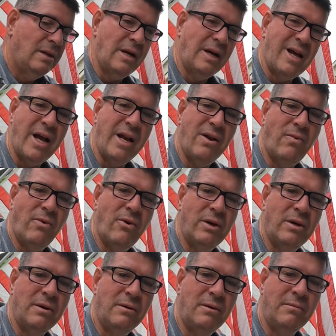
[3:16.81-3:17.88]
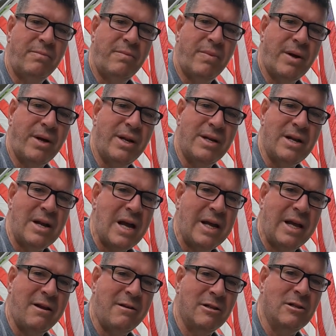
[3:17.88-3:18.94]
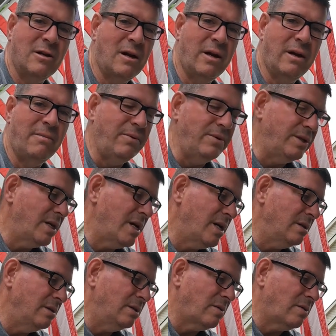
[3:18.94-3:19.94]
That kind of worked, but it did not get it to 100%,